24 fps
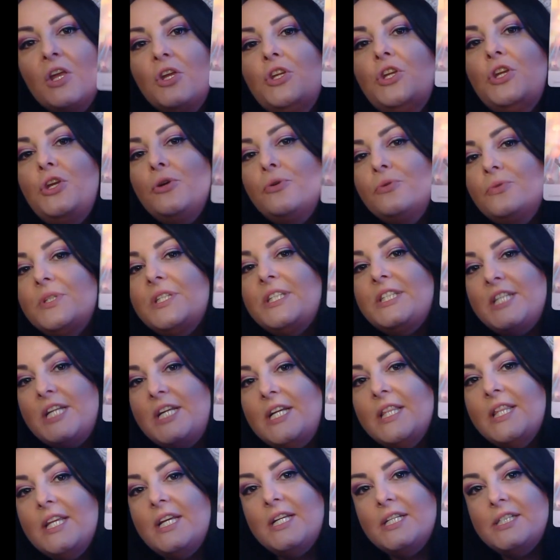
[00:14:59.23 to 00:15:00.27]
you
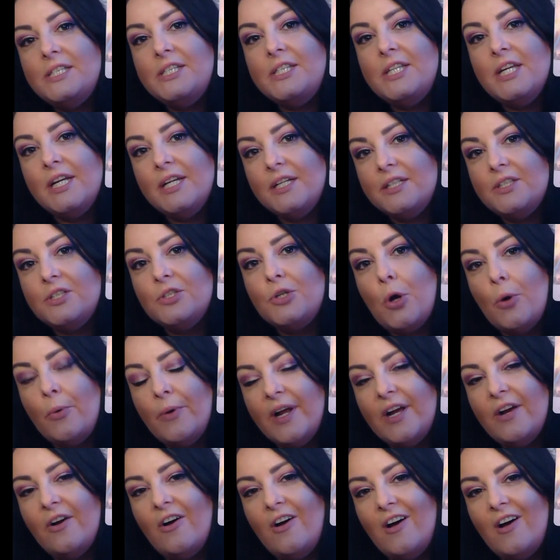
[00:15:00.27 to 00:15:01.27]
see these things going